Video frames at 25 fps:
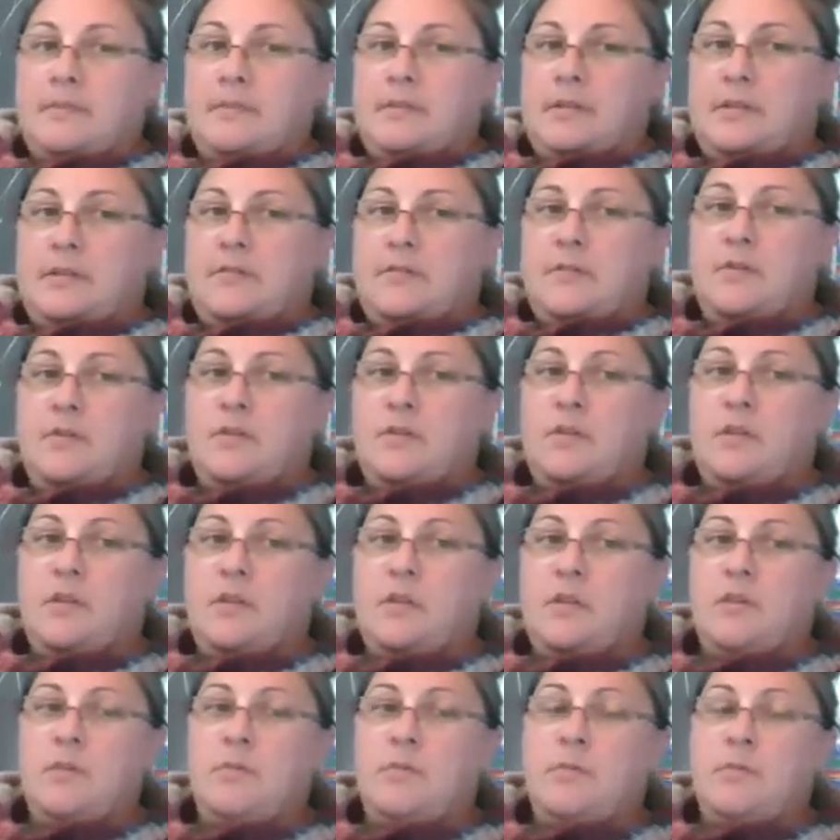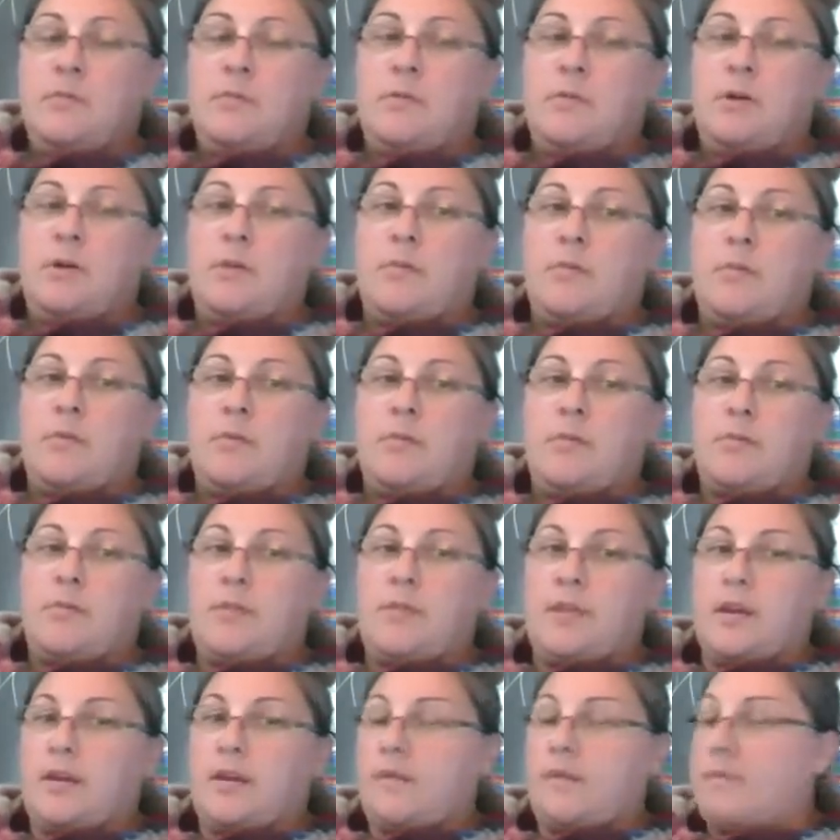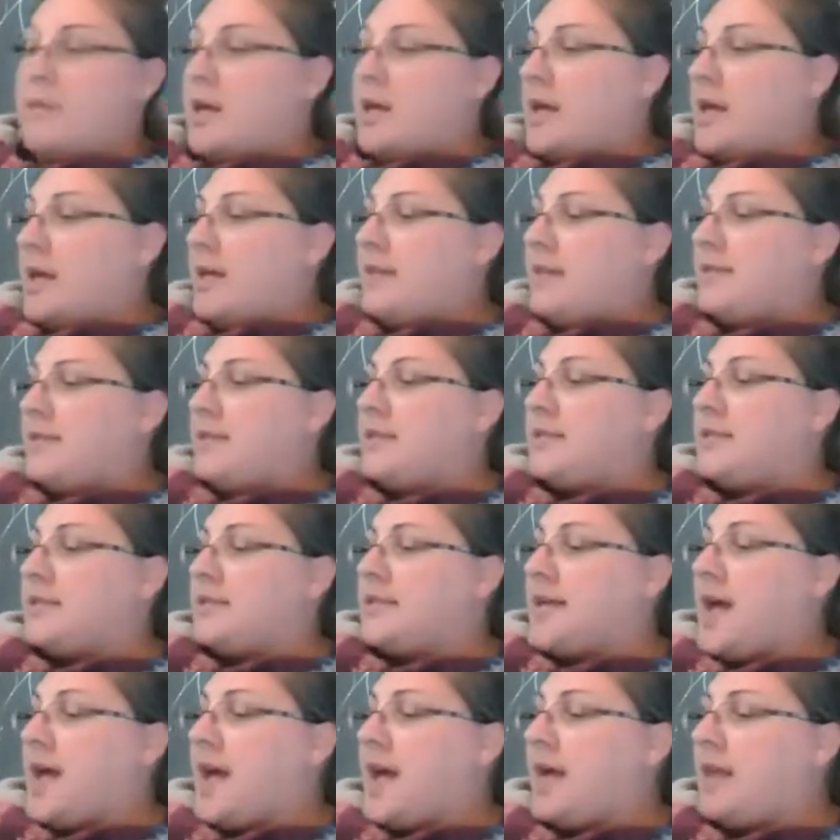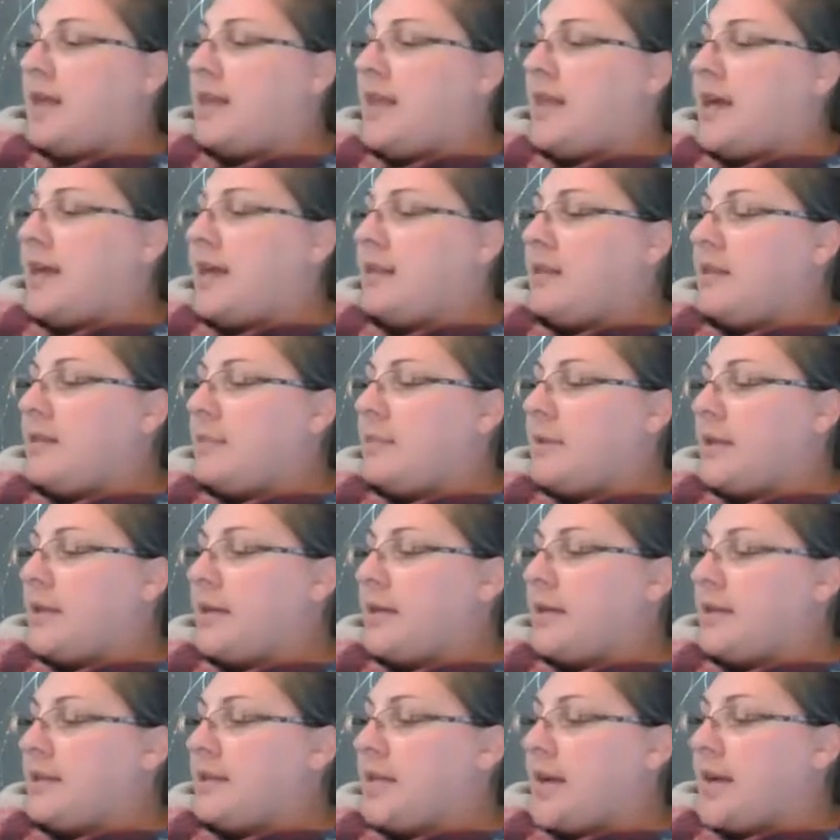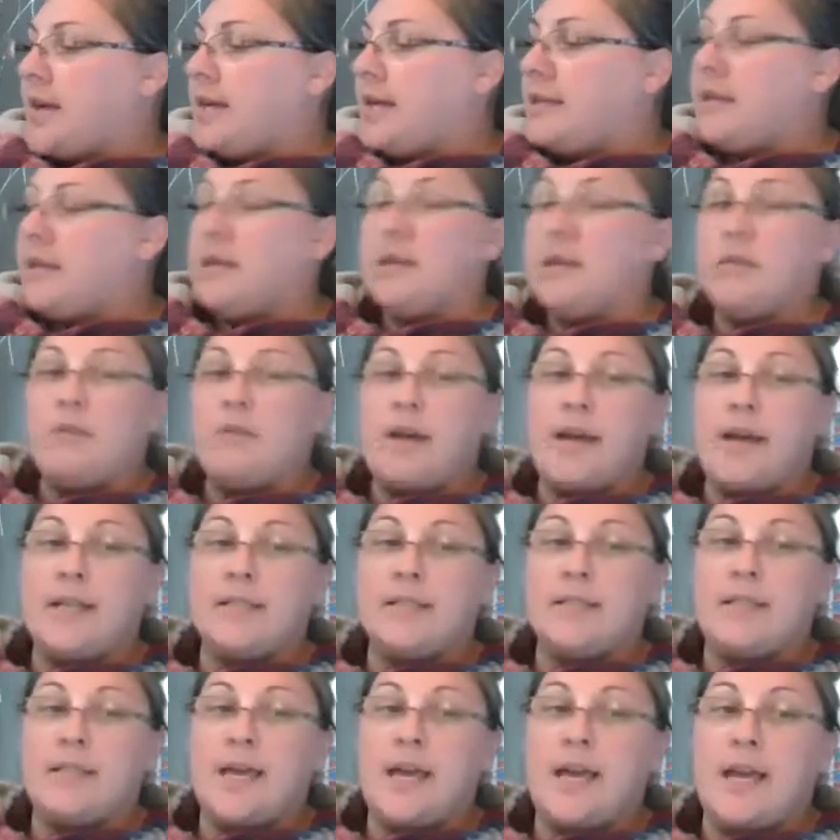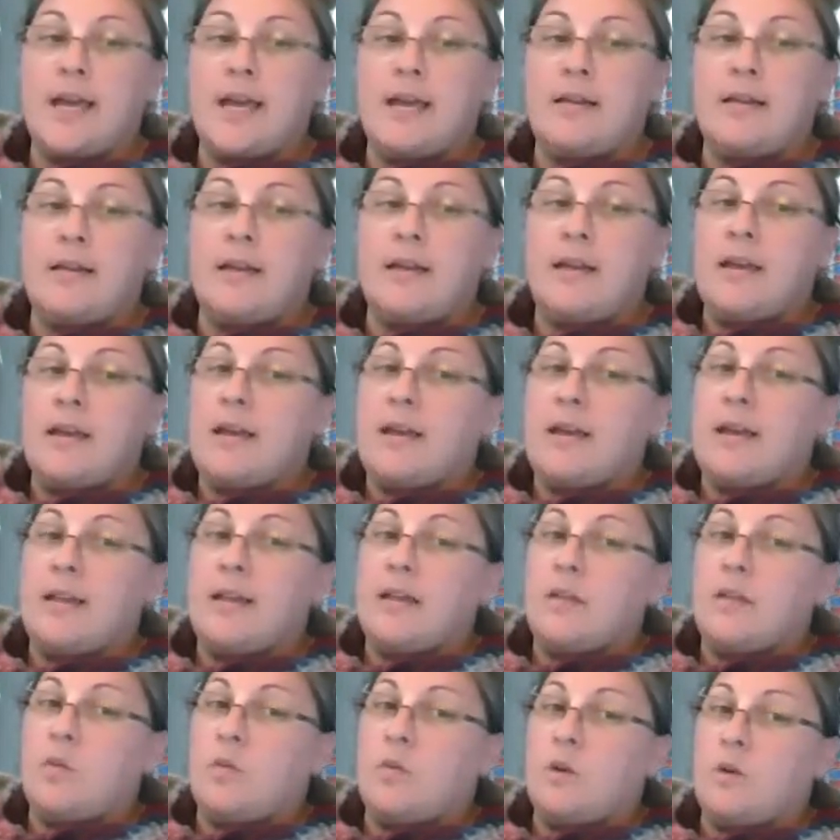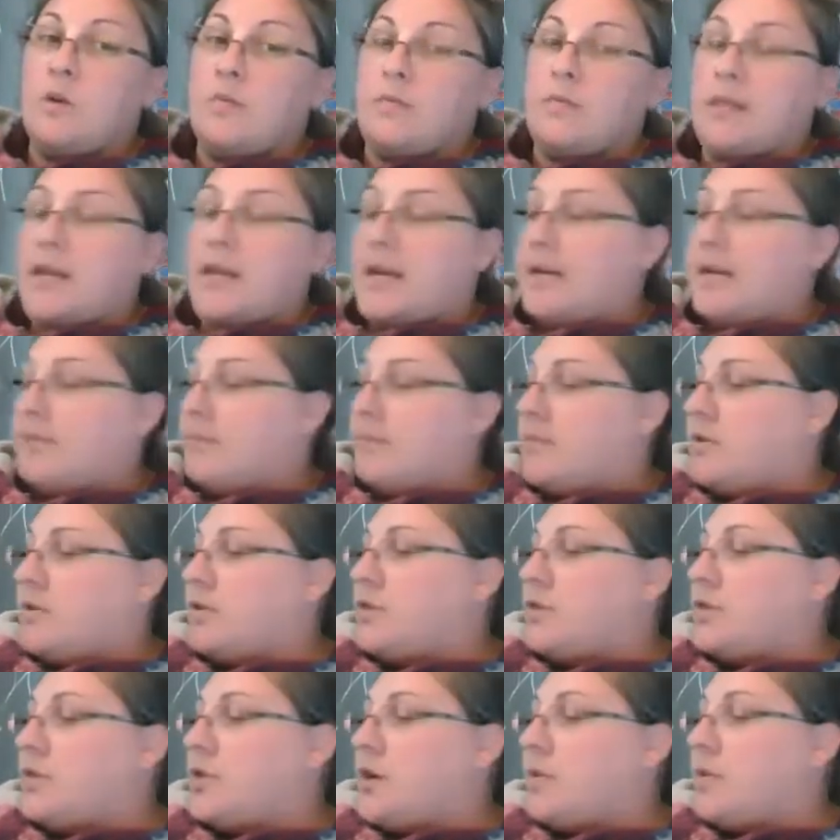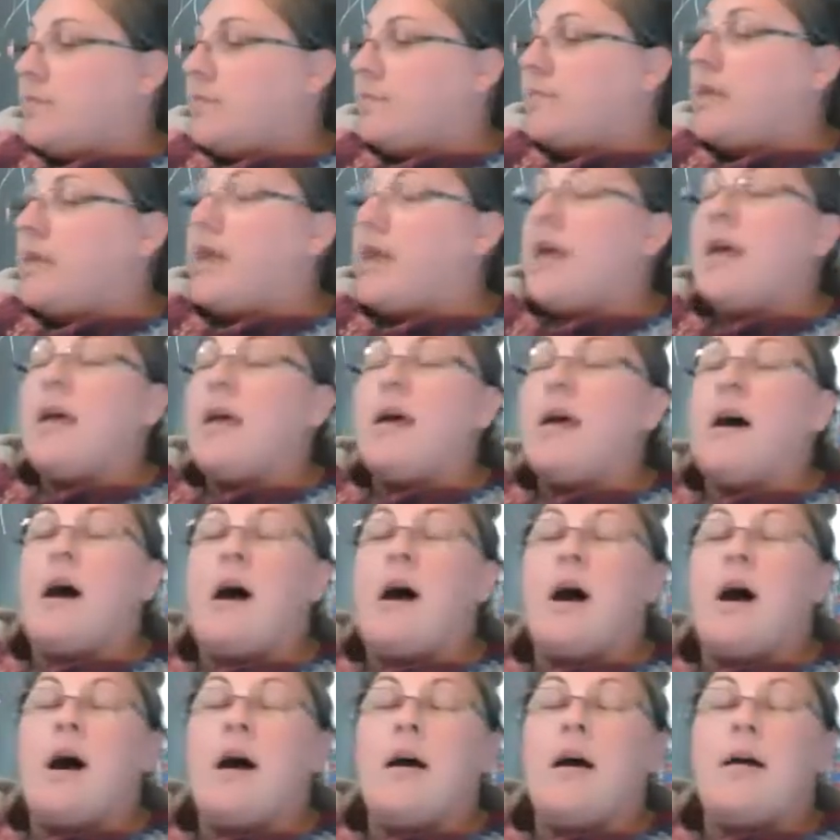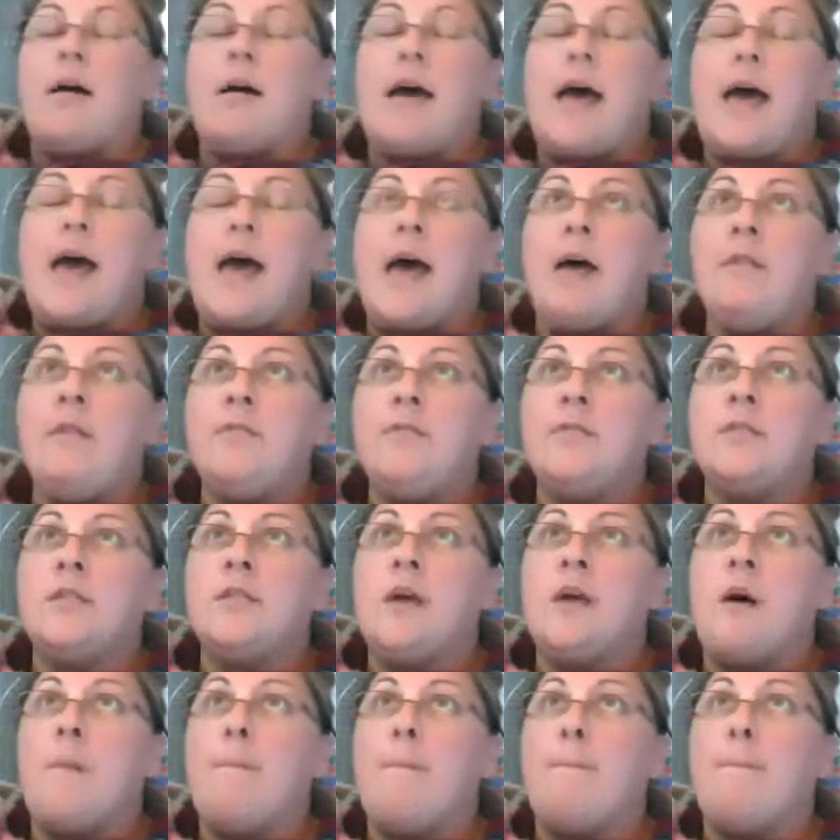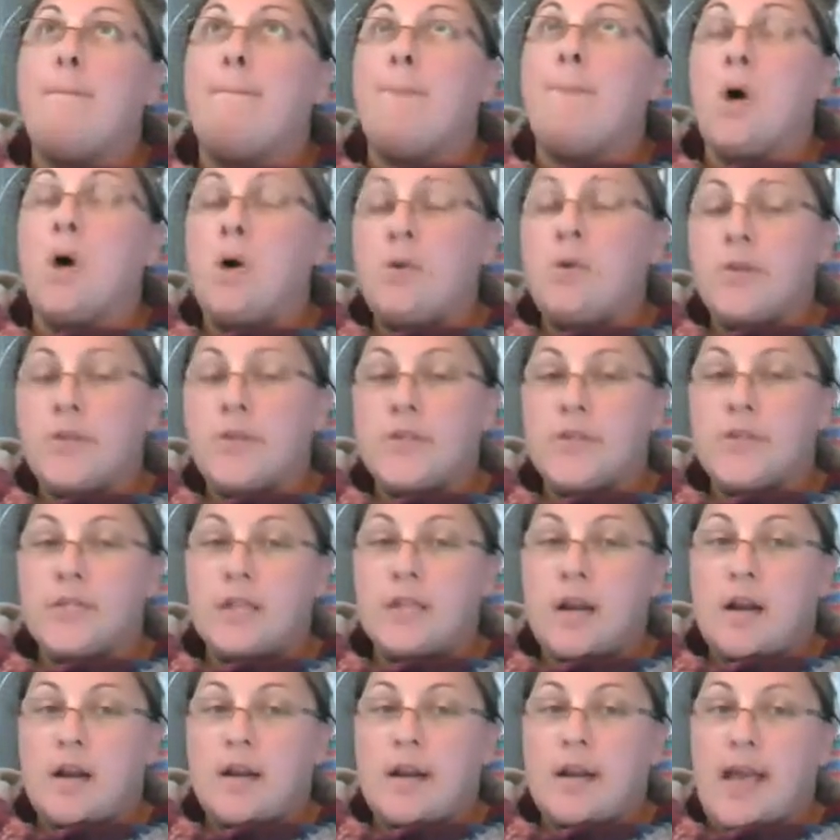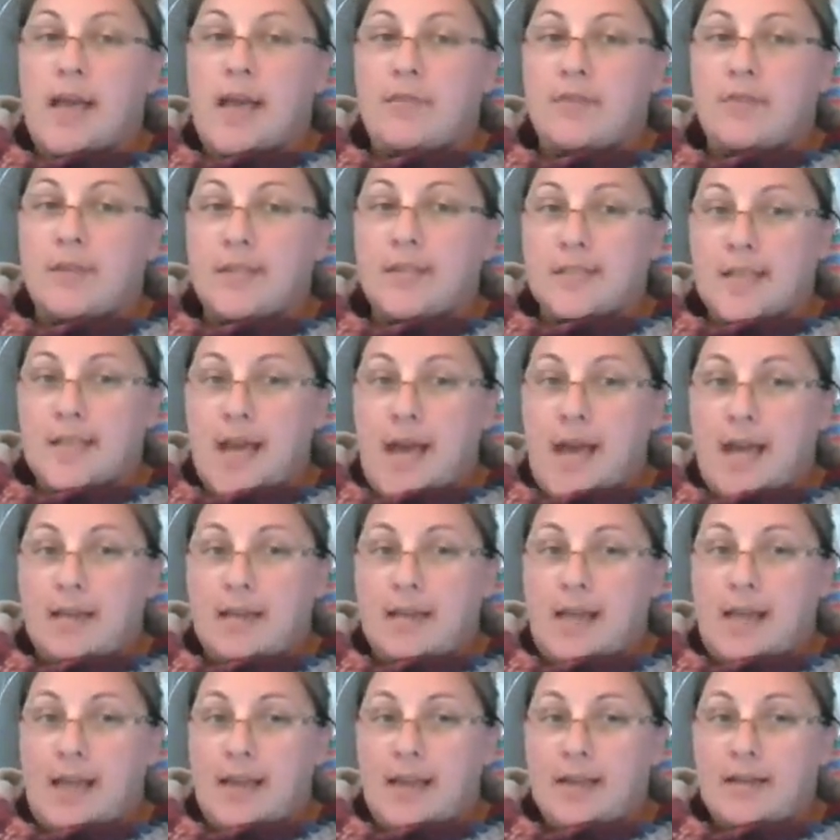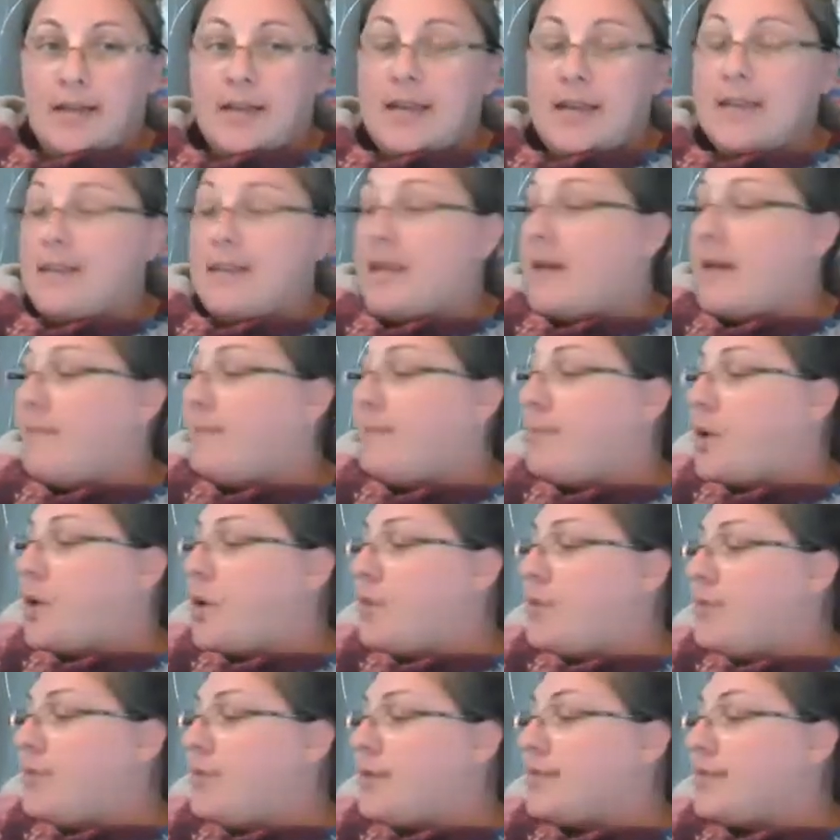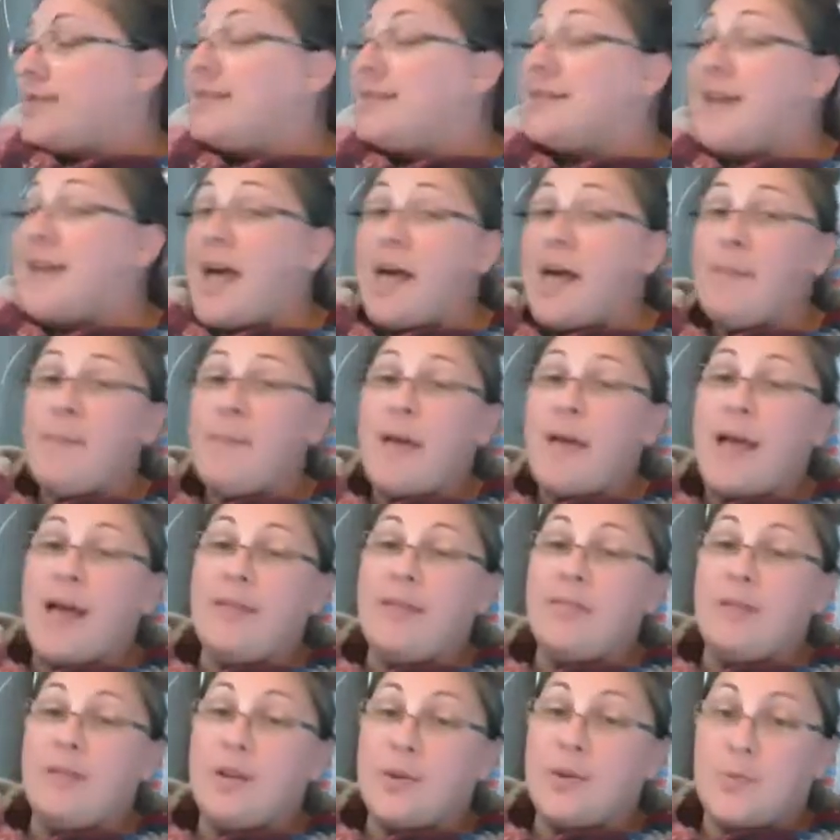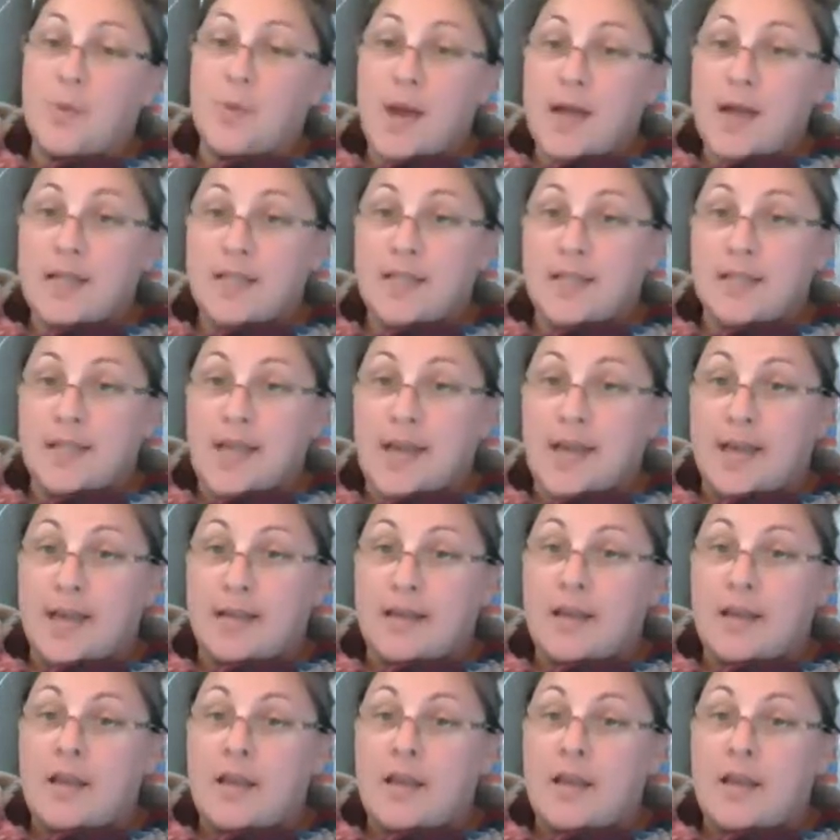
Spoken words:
Give you a little bit more room there. The skyline, the plane line, the grass line, and the worm line. So F's both start at the skyline and they both stop at the grass line,